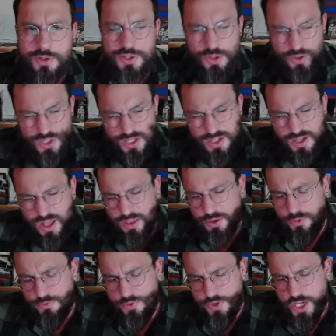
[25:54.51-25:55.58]
There's another
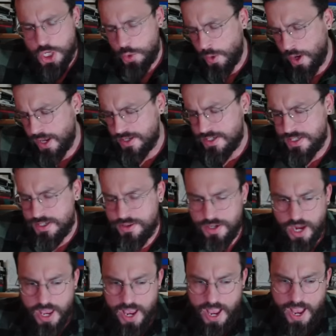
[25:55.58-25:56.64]
video idea that I
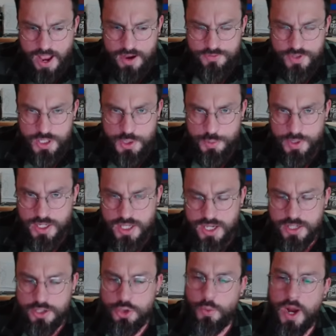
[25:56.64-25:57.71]
have that has been
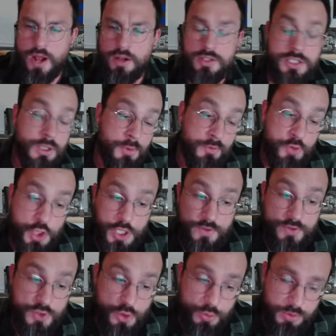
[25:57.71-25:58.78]
kicked around some of Chiefs
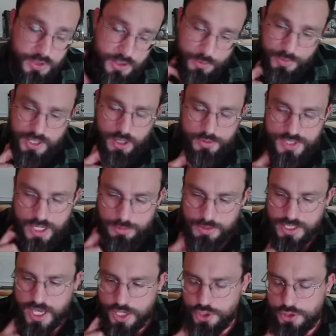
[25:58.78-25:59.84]
Tube a little bit. I was able to
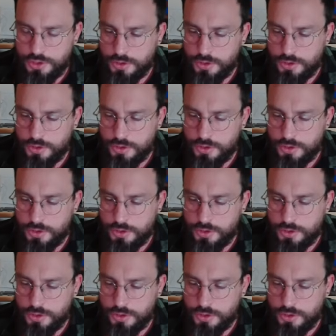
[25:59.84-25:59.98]
catch a little